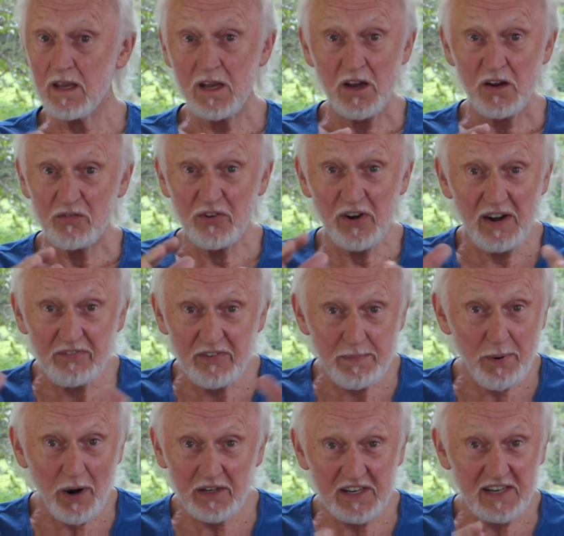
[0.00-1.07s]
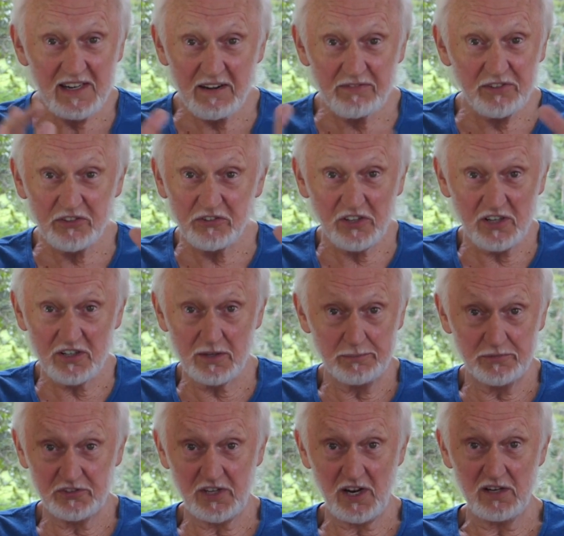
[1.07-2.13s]
For everybody in every
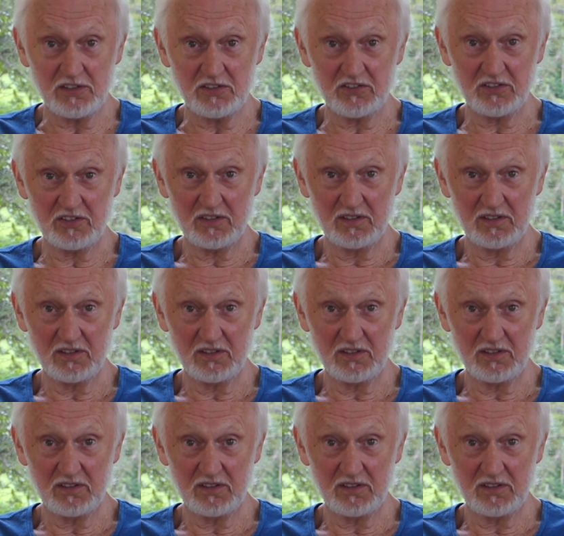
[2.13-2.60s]
circumstance.